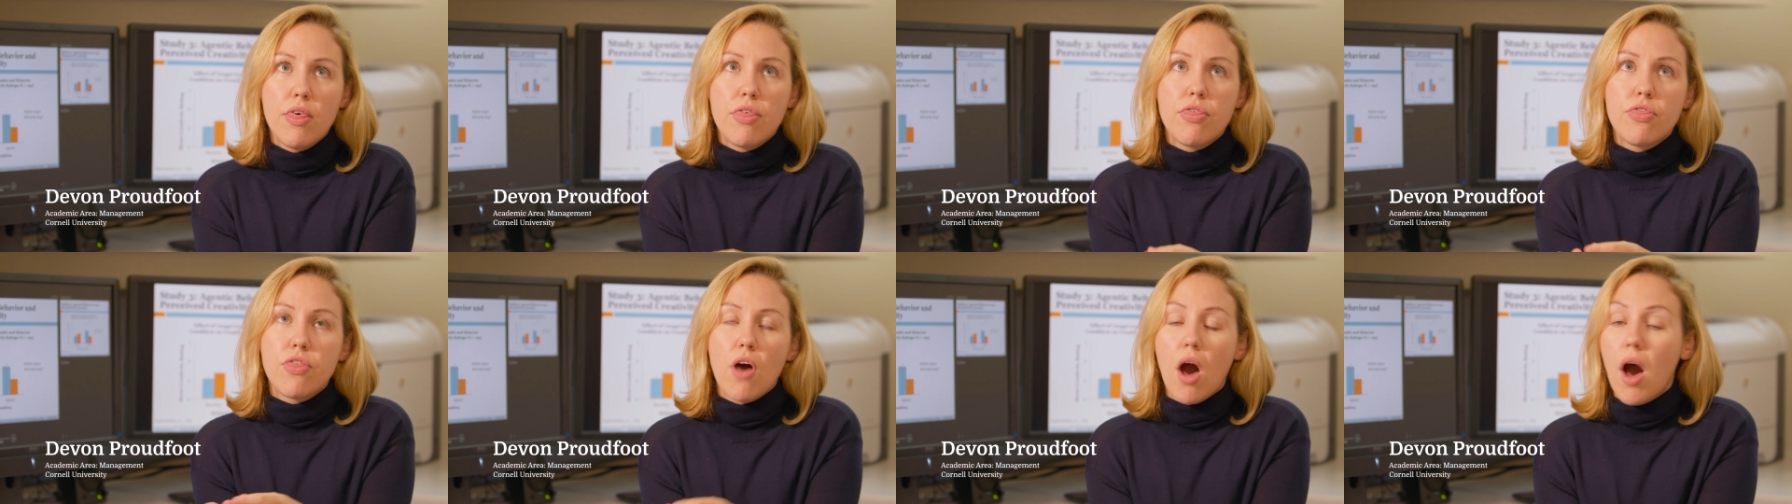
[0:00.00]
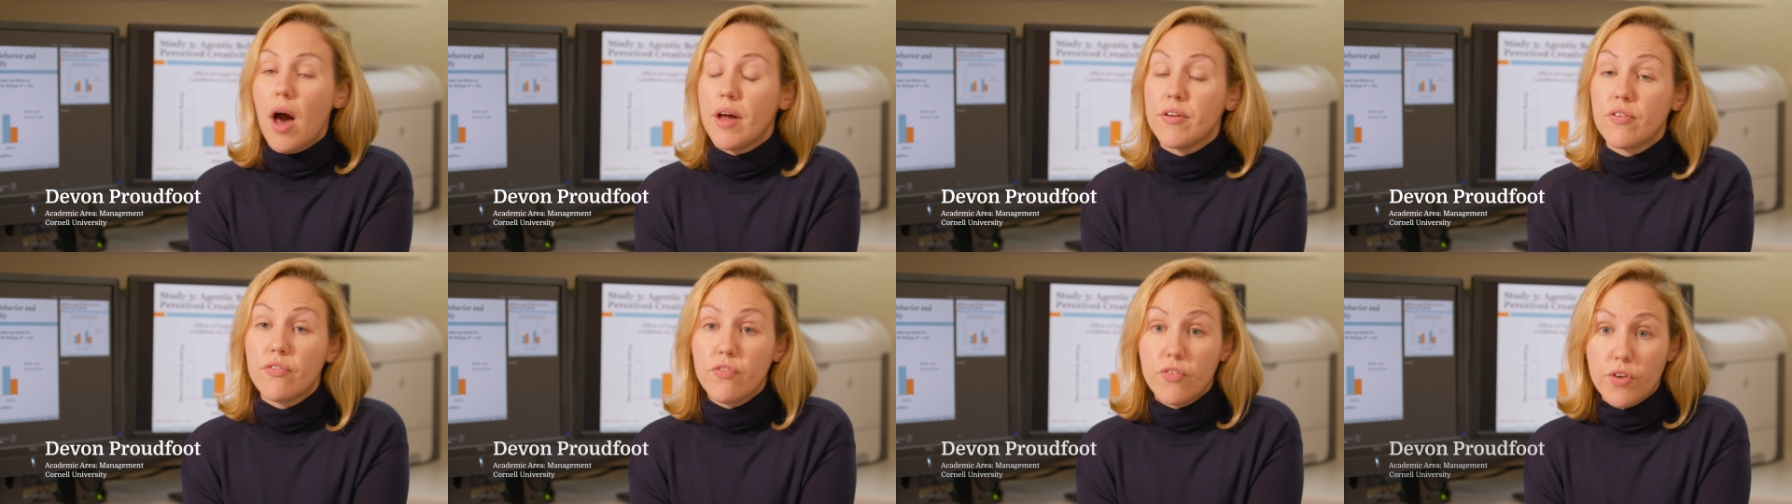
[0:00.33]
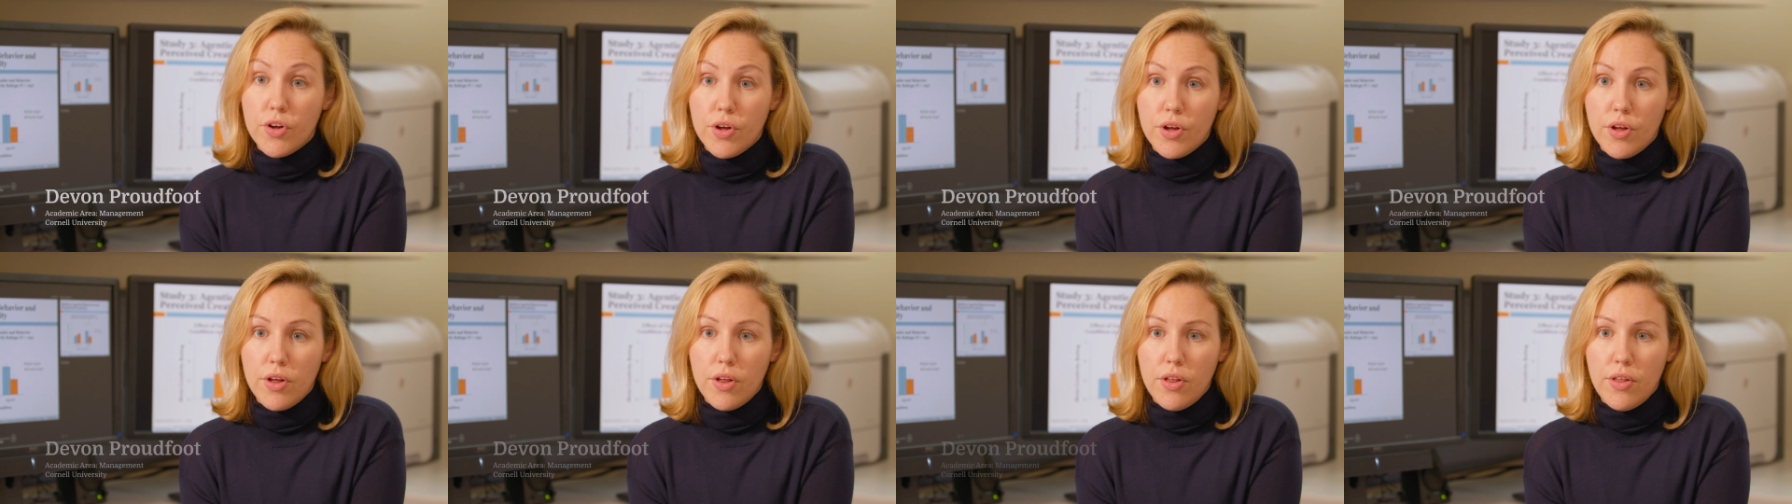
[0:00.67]

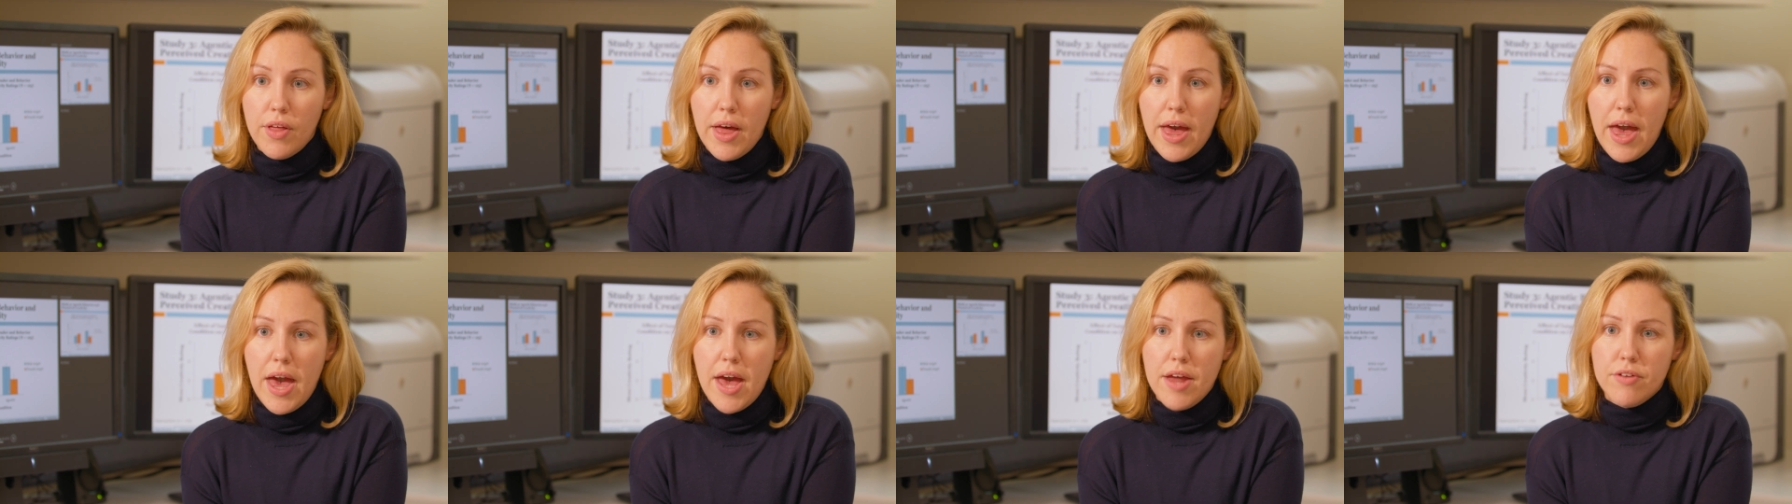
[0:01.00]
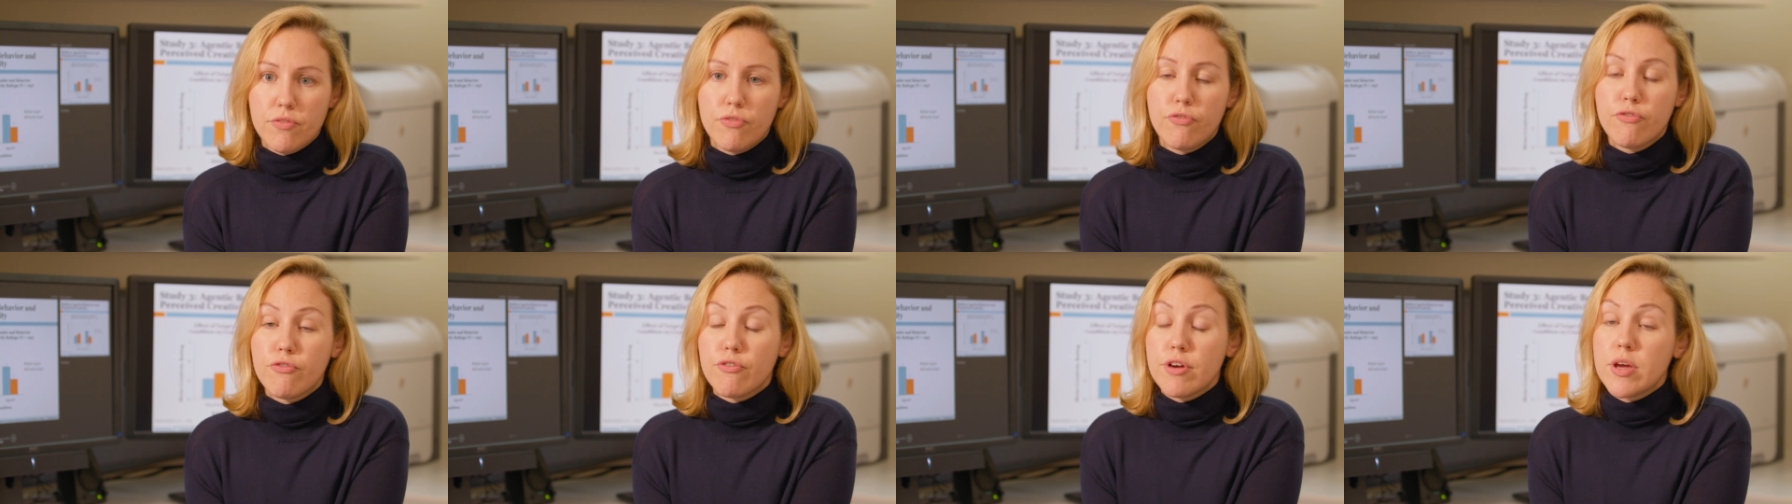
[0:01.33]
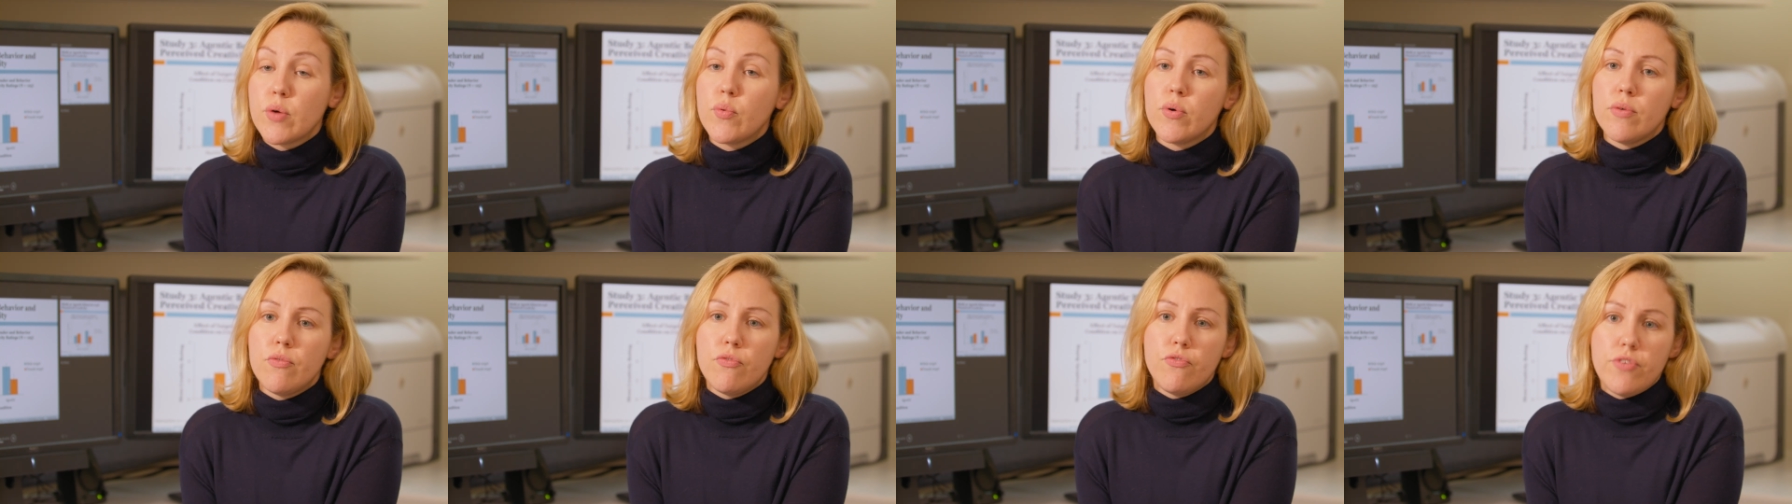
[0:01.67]
thoughtful and
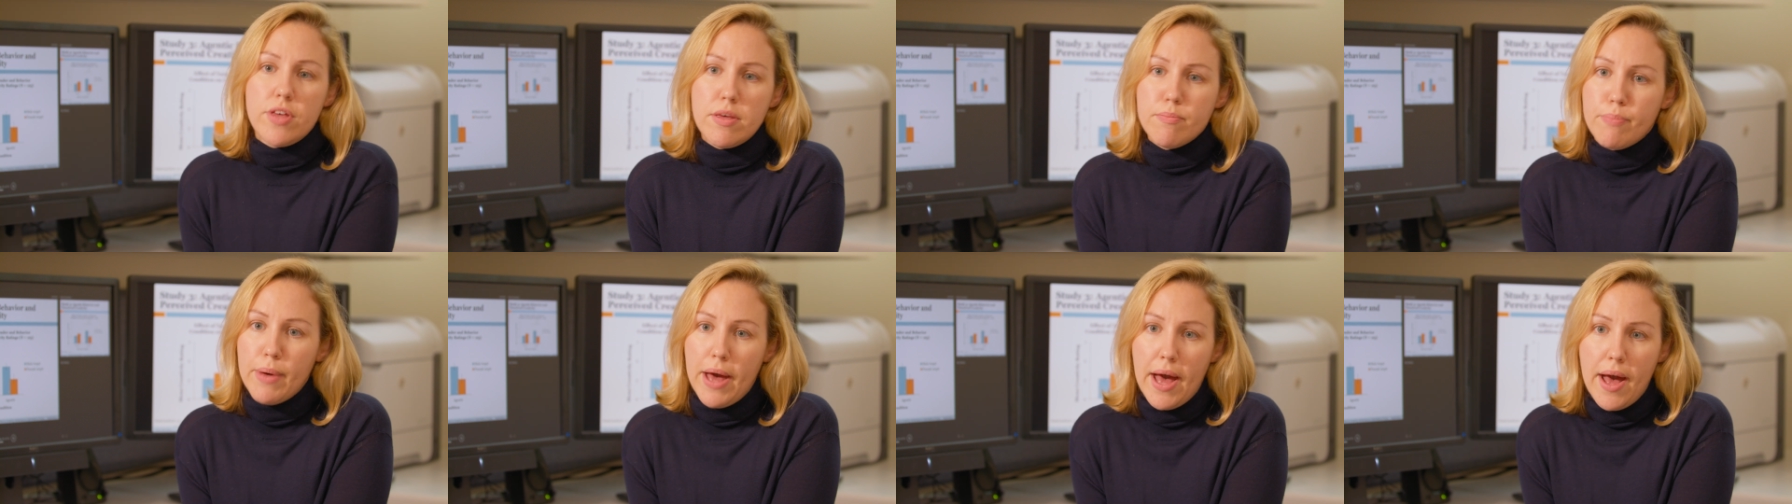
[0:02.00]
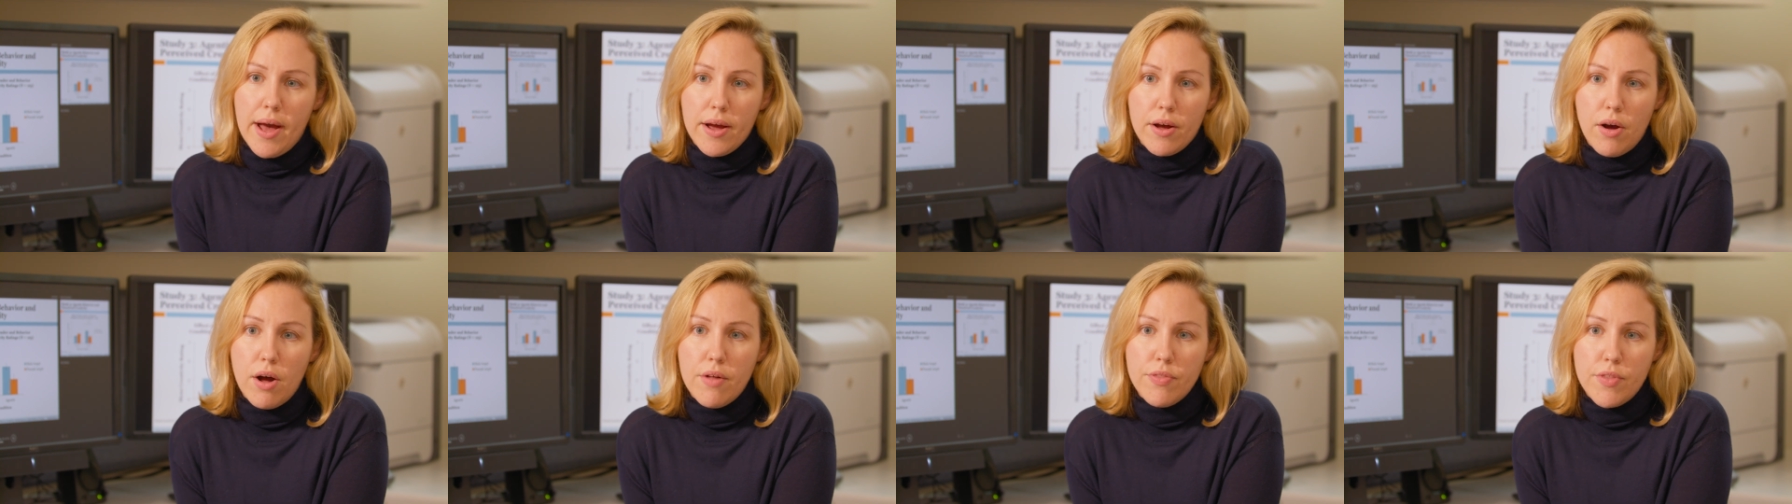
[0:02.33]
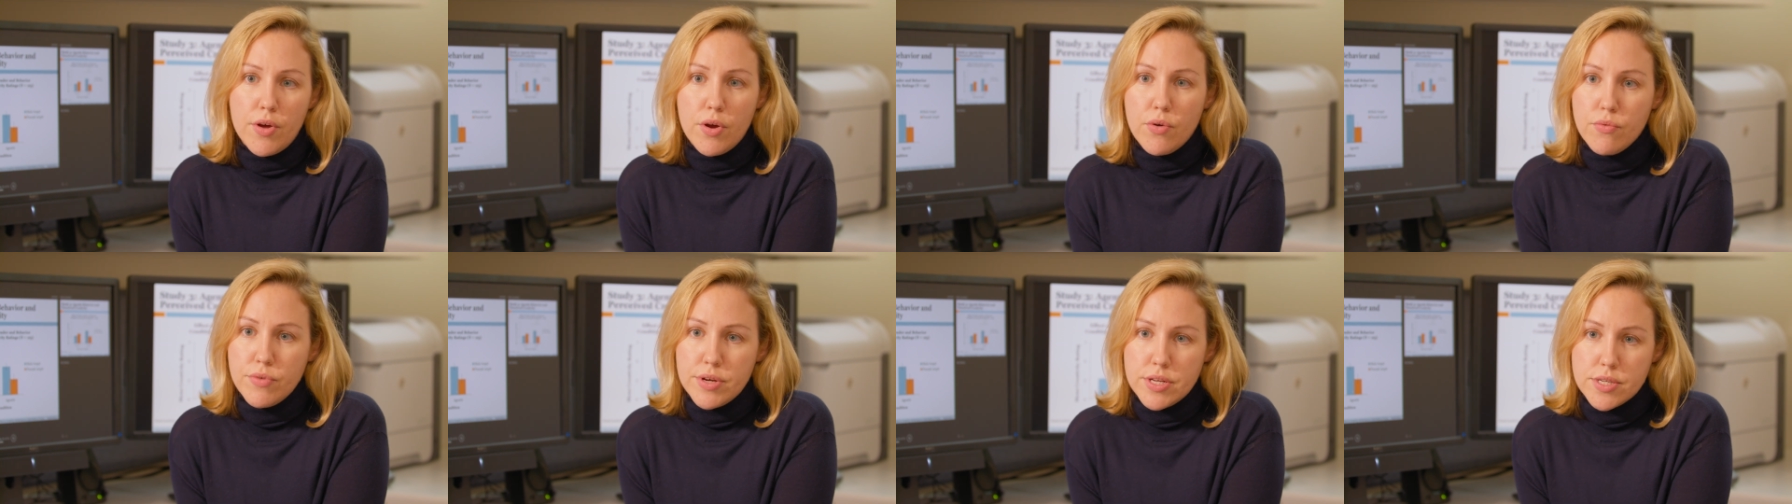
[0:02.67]
frequent feedback on
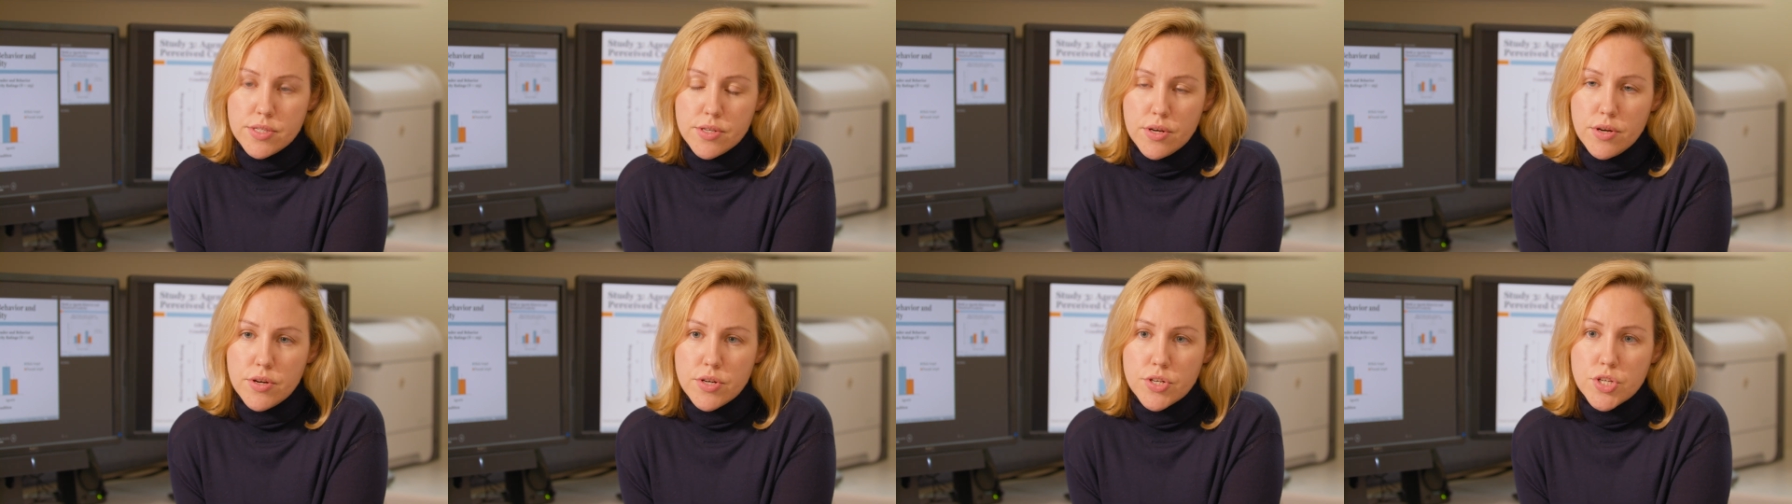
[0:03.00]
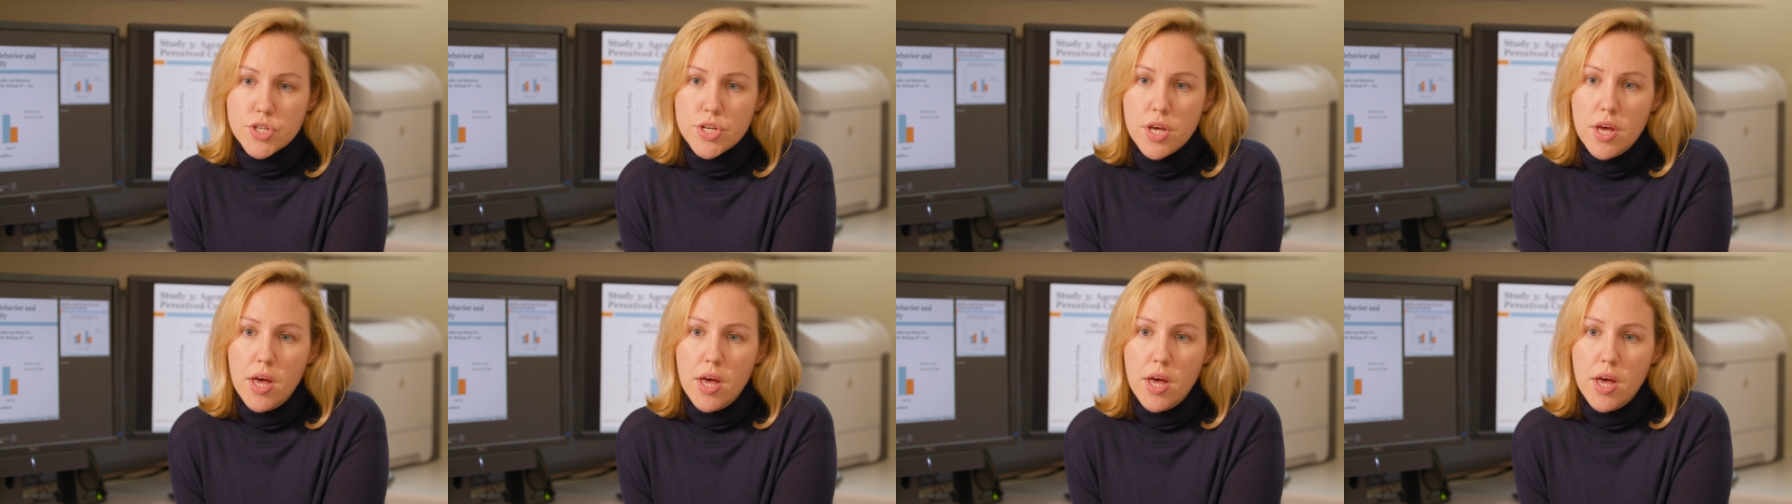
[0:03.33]
their research.